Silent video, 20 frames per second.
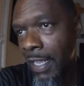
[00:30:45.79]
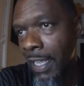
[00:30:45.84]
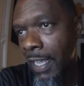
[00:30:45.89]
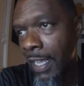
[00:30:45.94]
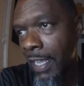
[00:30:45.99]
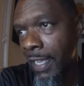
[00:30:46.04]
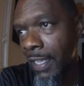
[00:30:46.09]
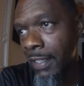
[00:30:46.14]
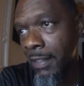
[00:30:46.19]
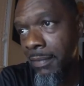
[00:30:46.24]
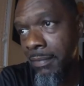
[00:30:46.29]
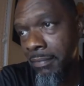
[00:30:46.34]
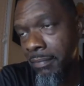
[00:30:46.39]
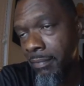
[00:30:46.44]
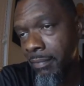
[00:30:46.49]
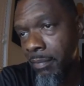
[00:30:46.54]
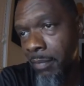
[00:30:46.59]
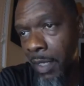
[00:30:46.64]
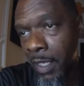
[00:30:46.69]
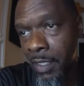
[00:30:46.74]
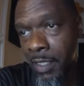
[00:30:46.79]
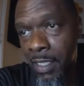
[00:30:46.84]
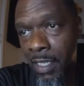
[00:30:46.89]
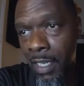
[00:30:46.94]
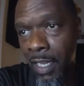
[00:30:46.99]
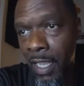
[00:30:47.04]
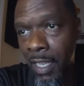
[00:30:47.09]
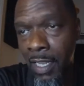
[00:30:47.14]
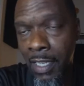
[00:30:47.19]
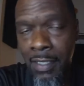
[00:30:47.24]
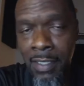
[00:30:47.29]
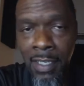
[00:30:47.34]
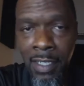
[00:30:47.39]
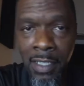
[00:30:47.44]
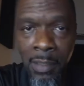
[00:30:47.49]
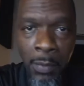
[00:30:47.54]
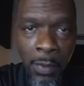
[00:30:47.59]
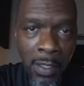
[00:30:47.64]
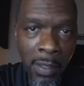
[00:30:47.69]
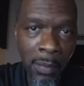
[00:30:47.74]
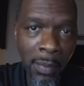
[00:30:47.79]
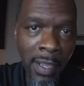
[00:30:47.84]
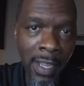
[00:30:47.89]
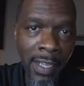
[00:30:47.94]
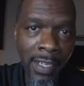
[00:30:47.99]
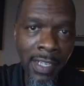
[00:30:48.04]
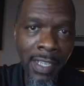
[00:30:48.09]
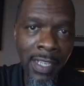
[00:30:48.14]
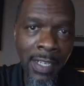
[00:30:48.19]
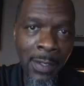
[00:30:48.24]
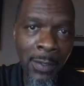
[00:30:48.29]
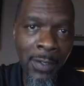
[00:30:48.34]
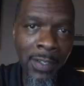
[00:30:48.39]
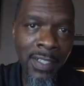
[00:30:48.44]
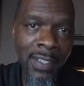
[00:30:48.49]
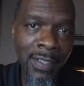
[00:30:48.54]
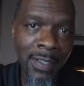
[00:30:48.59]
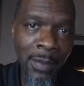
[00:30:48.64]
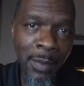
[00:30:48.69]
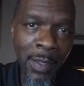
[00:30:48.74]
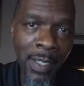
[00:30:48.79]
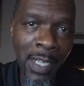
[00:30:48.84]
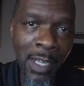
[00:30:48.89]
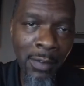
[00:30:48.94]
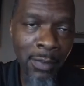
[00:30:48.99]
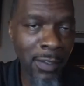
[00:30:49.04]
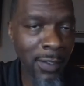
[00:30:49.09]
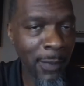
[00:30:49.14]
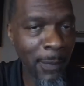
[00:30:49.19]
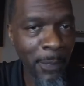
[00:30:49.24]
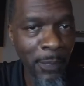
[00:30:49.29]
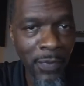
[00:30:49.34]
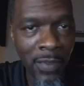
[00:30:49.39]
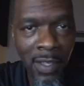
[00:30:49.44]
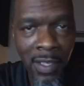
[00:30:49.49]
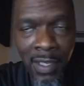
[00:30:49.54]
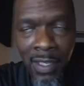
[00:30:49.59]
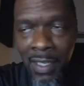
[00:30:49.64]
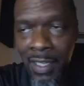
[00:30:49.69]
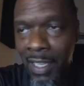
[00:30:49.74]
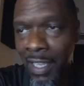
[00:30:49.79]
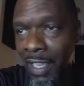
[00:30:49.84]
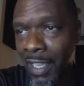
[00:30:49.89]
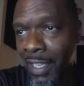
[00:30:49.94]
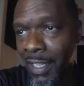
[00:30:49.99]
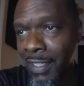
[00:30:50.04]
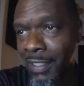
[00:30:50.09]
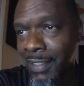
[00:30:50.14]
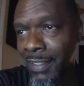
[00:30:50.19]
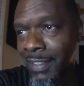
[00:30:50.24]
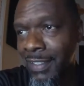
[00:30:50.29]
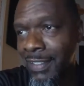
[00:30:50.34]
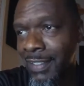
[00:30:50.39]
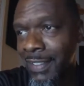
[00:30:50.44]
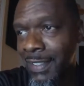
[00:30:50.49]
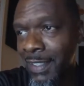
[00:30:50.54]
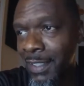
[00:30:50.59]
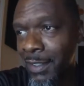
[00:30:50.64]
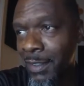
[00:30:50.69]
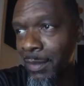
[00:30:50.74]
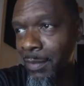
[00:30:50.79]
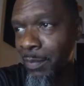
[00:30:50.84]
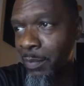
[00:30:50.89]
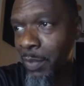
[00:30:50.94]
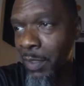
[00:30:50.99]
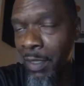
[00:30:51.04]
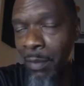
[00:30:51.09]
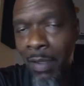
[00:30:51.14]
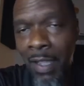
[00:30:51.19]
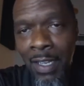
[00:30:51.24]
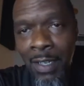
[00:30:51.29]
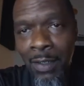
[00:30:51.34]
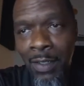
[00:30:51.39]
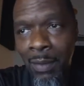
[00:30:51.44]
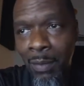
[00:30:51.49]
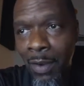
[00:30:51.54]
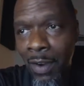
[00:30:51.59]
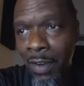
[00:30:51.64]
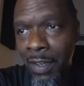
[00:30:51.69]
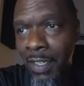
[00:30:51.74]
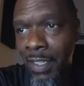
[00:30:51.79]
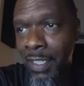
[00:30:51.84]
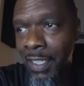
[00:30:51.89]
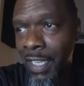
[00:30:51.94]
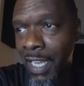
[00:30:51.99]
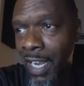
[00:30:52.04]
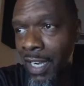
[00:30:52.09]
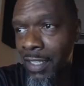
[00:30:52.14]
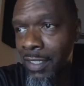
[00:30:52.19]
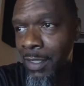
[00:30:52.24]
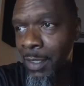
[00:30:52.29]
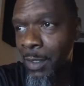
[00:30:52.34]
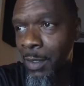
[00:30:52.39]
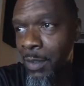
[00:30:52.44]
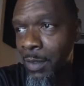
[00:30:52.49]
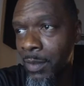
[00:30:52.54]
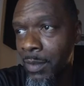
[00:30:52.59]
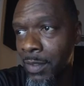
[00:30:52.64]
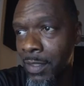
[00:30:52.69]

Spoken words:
And basically, I guess they just put a band-aid on it or whatever, and put it back on the market and got it sold.